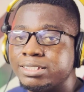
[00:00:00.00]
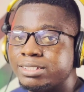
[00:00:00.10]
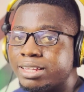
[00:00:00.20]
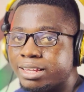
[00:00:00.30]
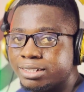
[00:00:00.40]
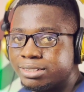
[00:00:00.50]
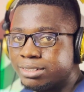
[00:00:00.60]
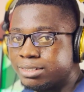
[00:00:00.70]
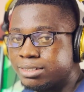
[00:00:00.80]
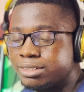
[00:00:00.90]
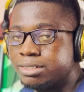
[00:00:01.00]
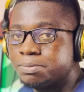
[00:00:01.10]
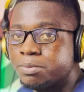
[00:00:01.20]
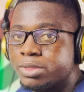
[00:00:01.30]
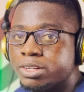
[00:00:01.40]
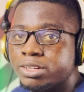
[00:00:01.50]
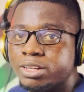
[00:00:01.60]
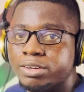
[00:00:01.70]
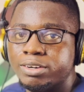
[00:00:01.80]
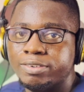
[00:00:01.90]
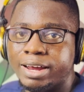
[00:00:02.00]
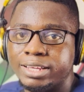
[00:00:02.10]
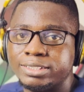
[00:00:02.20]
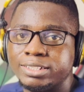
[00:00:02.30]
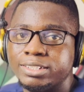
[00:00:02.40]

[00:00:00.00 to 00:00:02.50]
texts, right?